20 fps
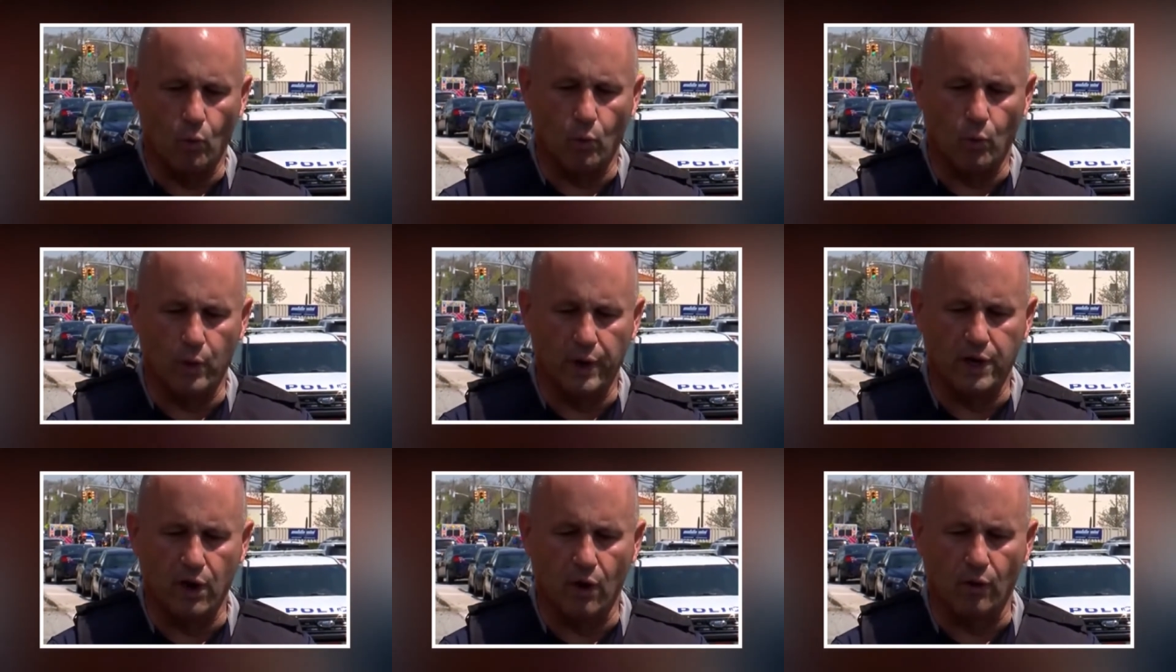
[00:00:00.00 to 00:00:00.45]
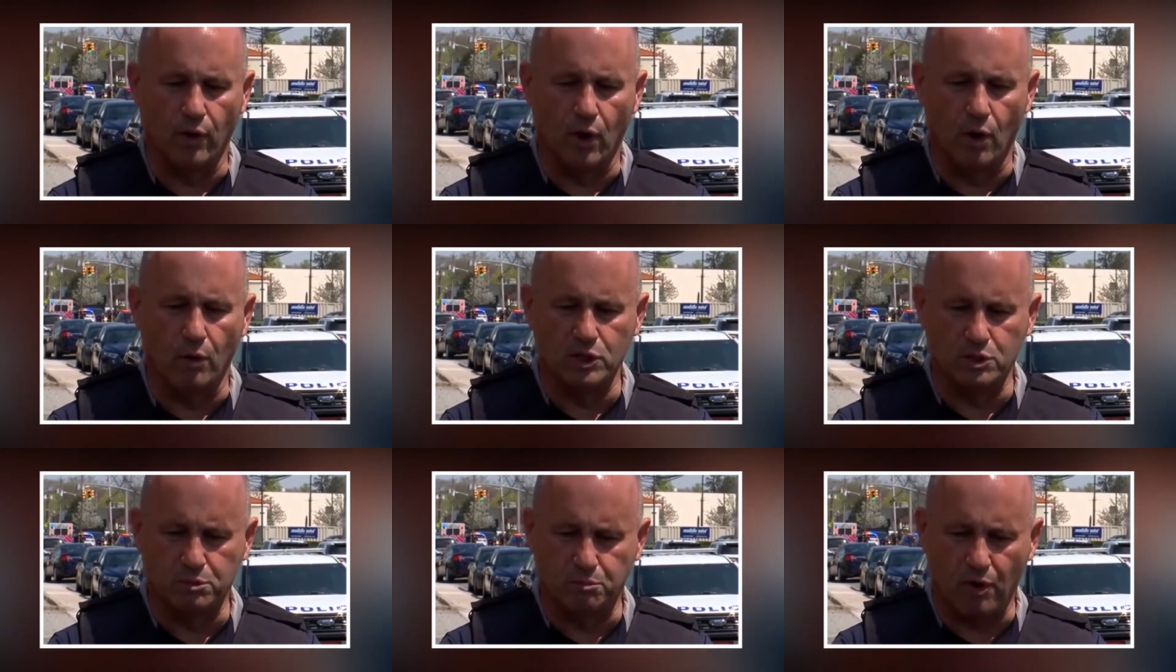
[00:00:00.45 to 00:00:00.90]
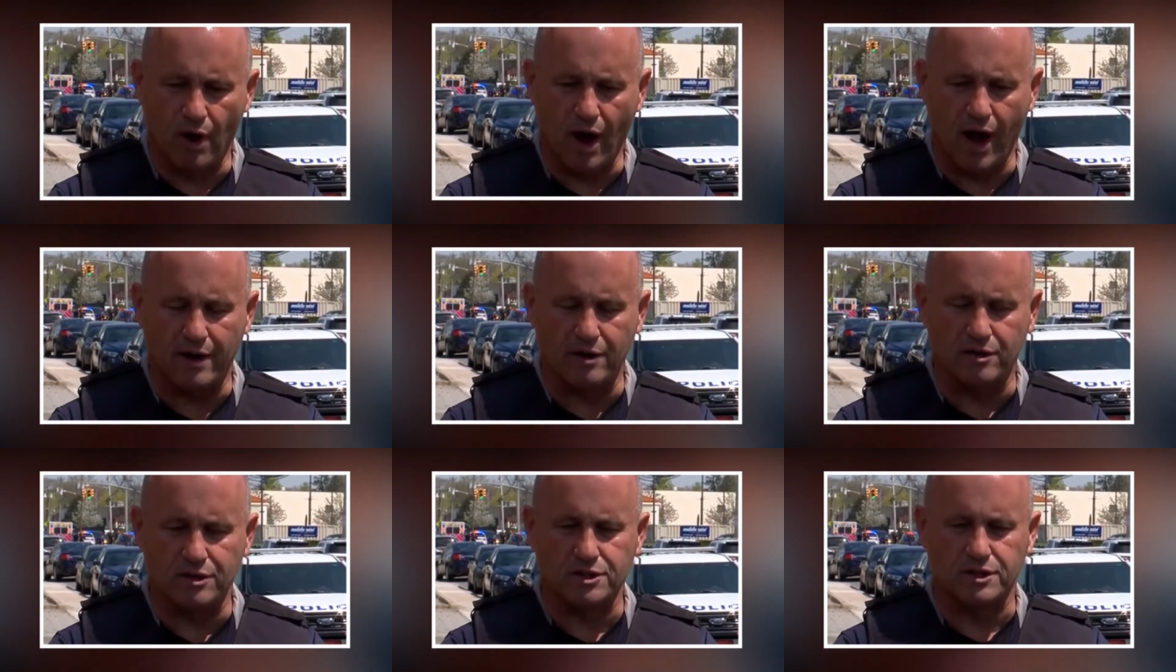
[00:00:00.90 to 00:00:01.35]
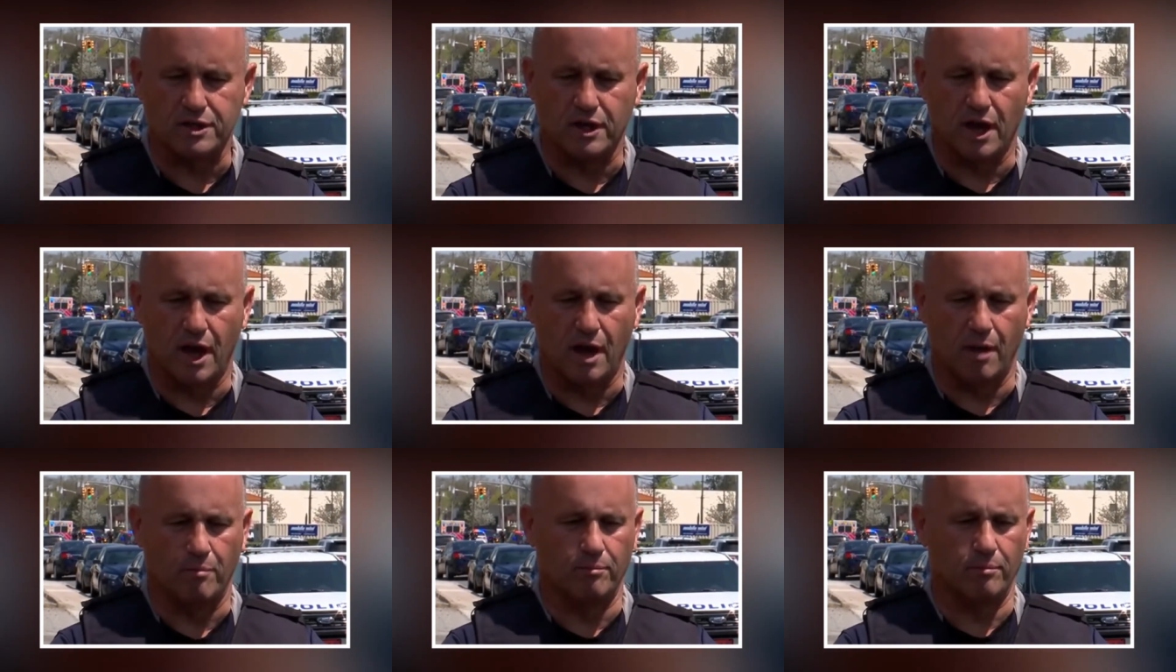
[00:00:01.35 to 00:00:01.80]
We don't know his priors,
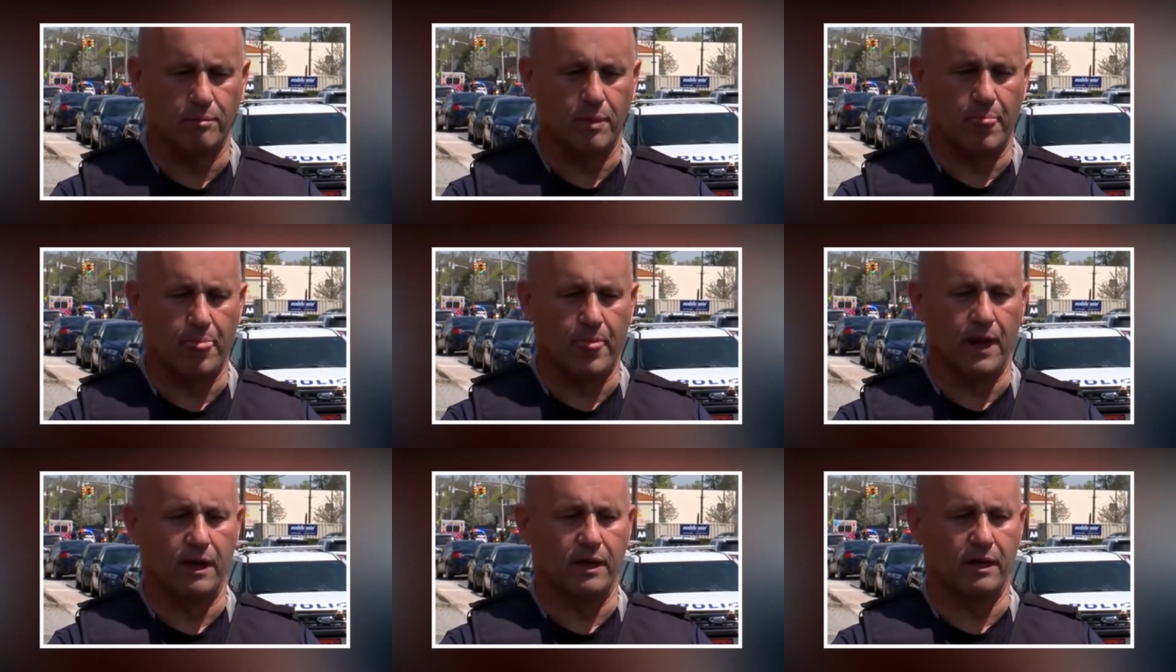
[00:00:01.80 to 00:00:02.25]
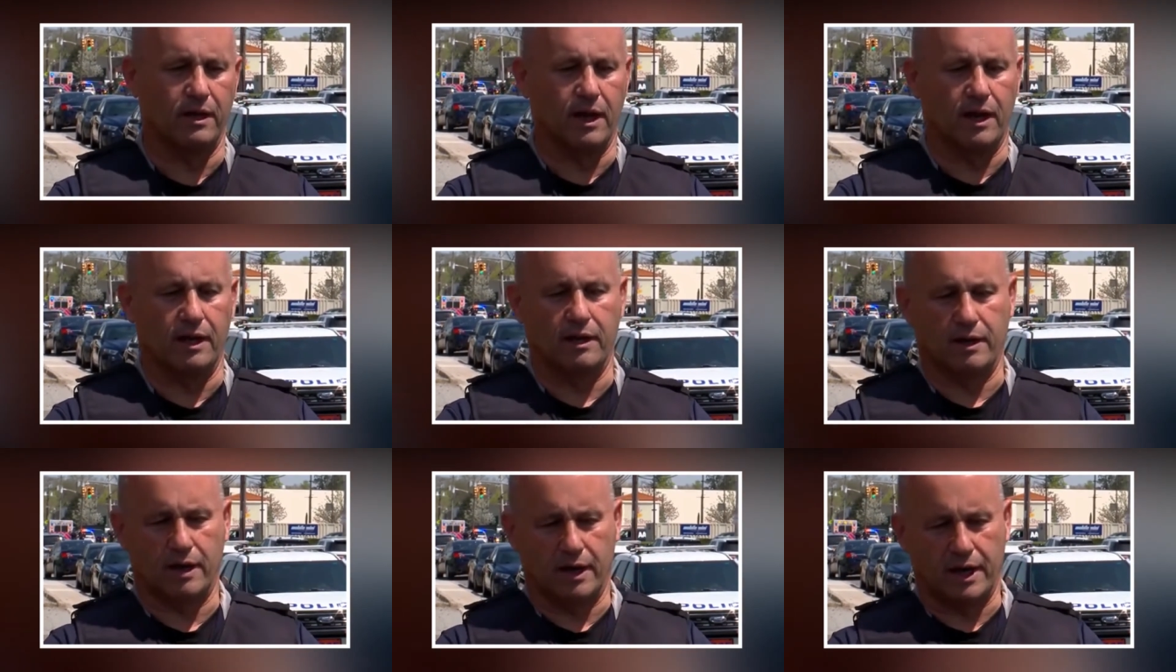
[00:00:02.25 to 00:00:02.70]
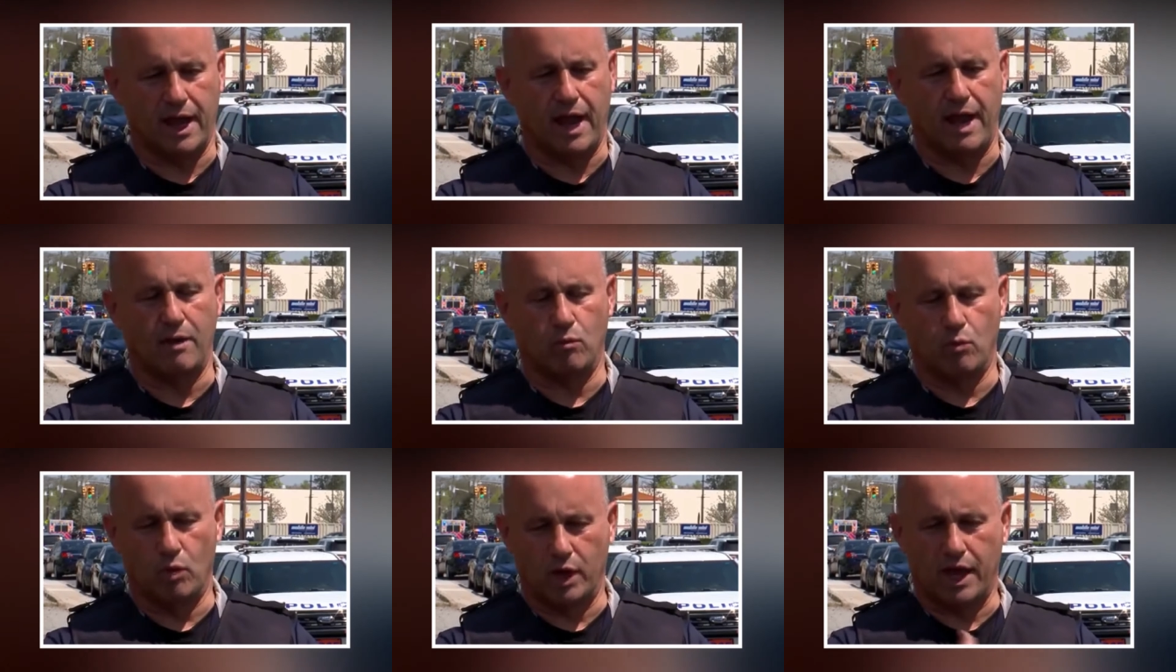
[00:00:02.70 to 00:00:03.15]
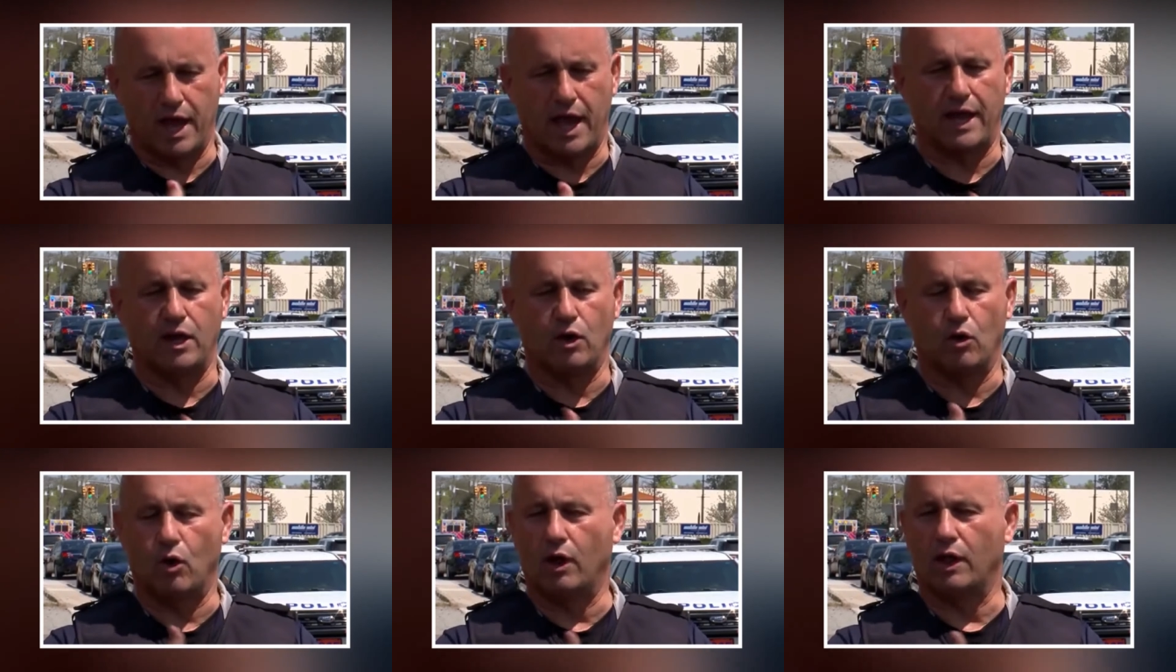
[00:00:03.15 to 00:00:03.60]
um, and again, we're
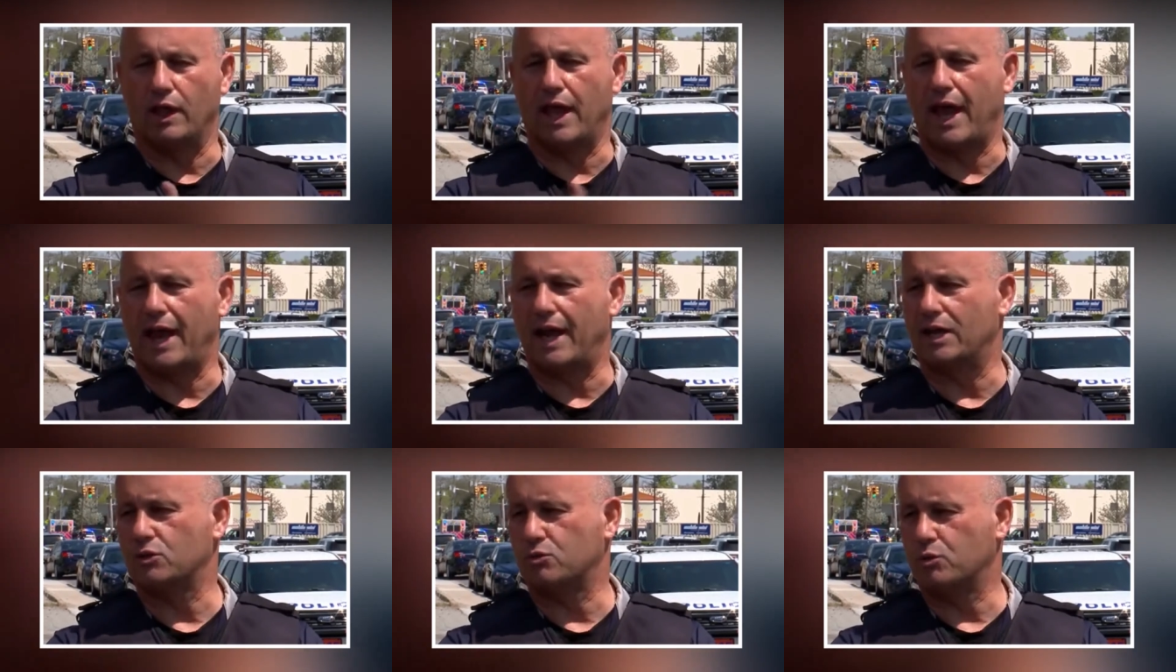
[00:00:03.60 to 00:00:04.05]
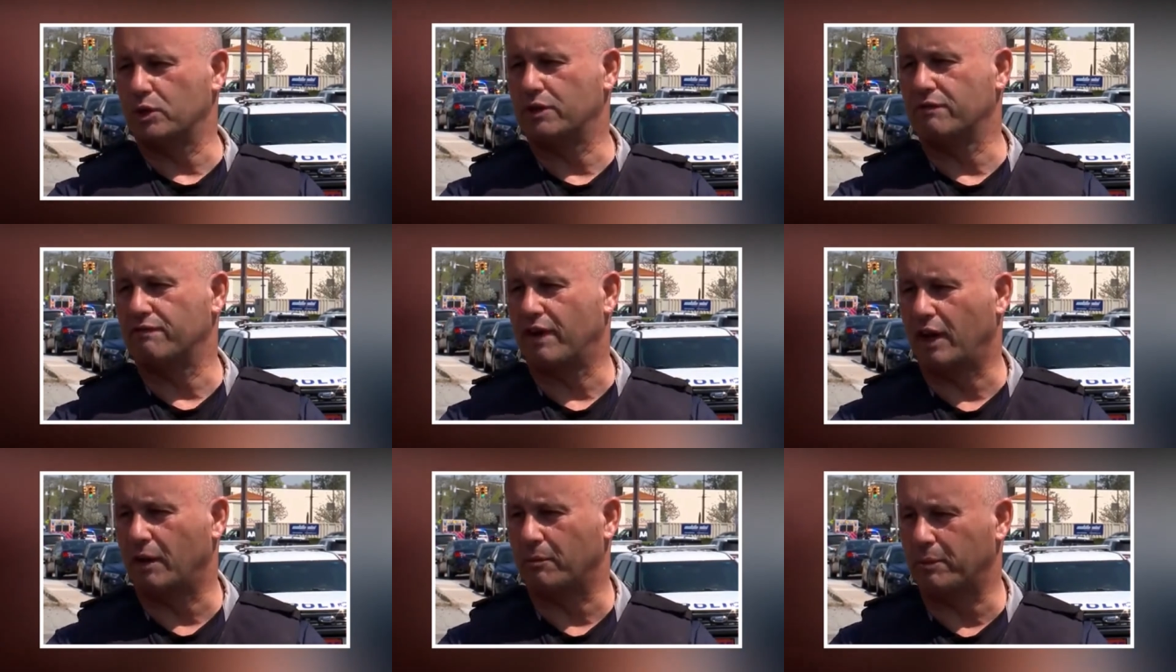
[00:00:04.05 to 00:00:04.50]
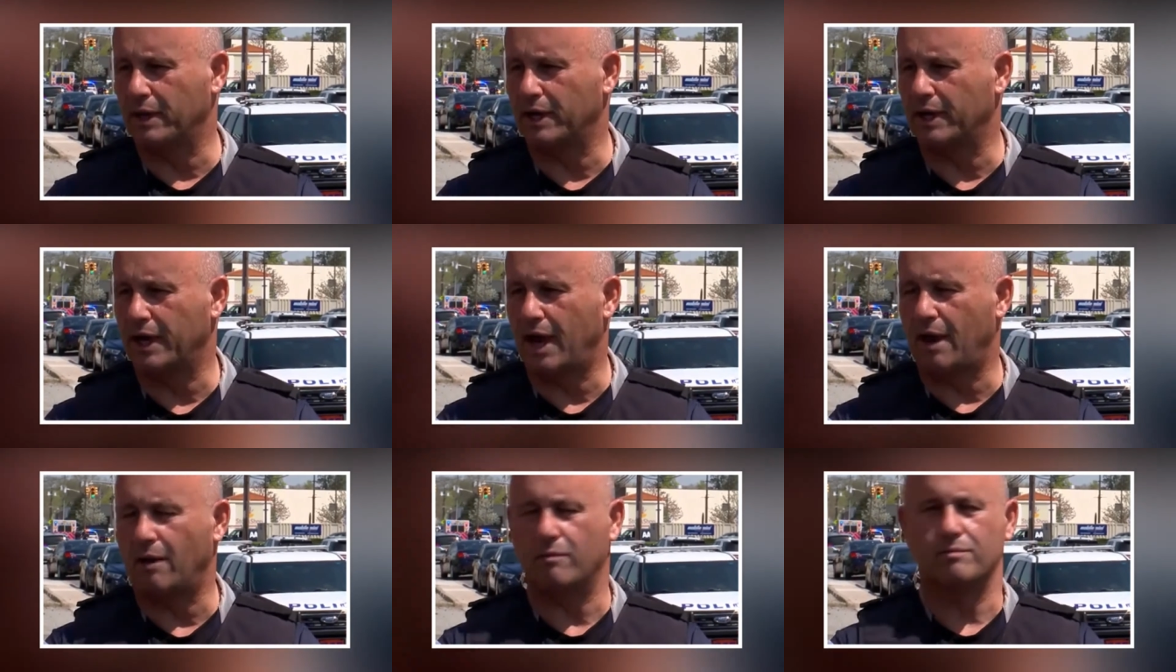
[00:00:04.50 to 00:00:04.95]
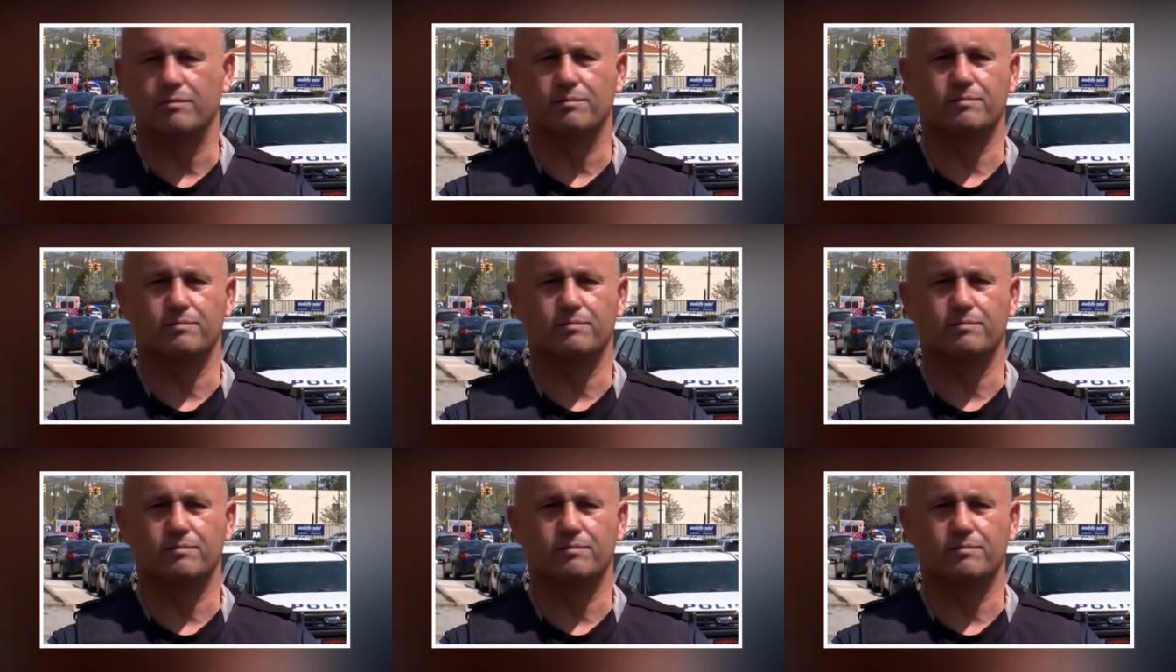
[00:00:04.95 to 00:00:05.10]
getting all that as we're developing it now.